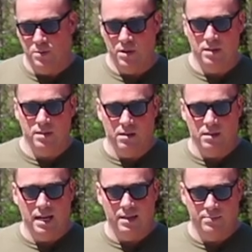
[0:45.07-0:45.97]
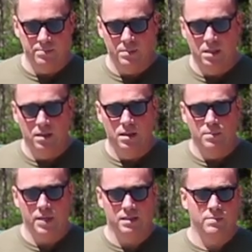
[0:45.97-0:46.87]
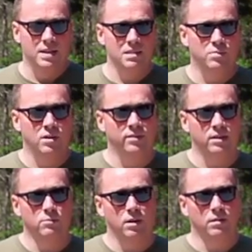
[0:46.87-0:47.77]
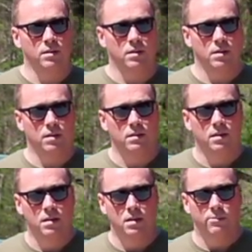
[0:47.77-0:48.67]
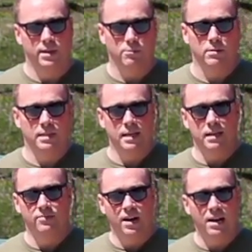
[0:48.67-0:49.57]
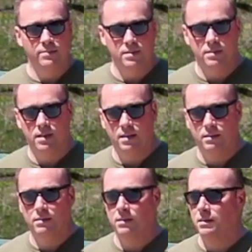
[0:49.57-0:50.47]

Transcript: him, trying to talk it out of him, because it makes a perfect runner car. We can run E85 in this thing.